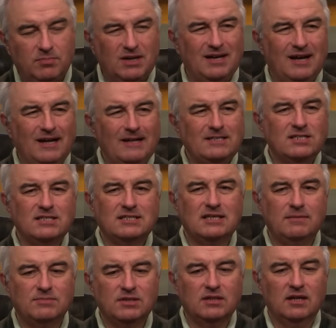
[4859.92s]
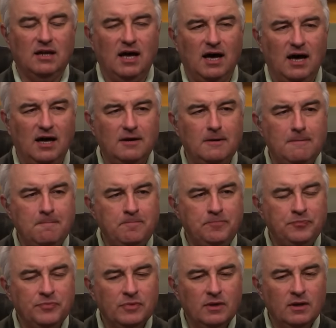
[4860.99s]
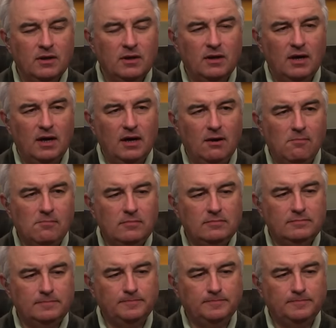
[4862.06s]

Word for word: but uh, it just seems a little odd. It's a, it's a bad, I